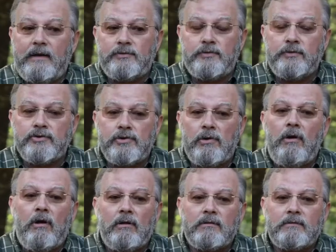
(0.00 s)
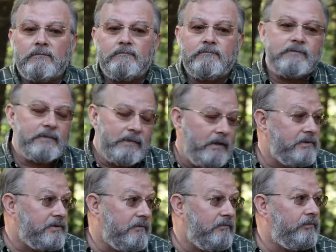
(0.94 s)
as a result,
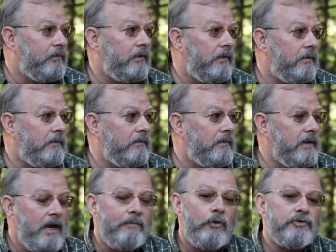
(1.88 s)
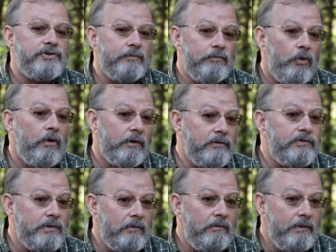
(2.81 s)
it's of uh, the utmost
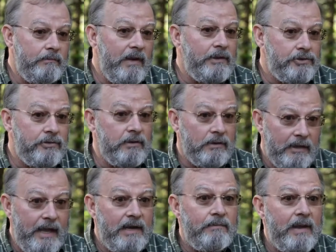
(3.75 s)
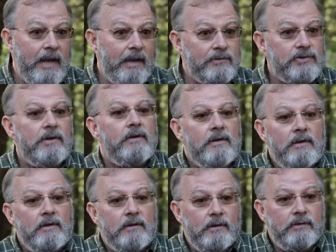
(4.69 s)
importance that we make sure the landmass
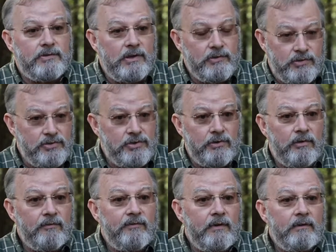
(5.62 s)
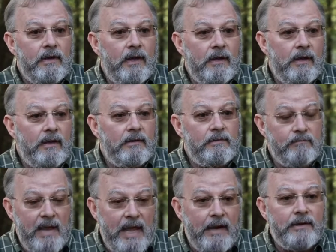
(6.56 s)
is conserved and
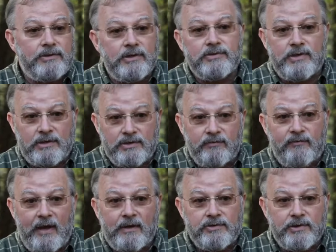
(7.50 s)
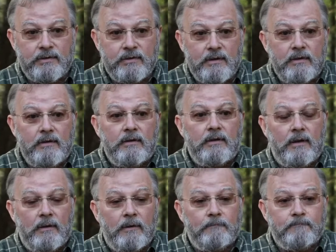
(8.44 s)
managed in such a fashion
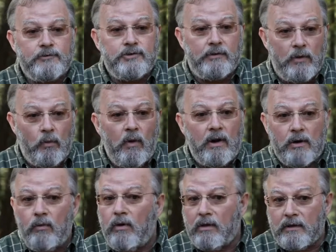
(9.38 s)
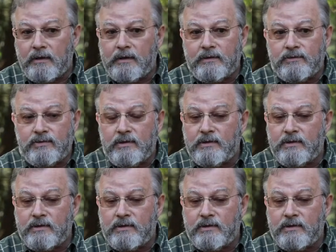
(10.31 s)
um, so that water quality is,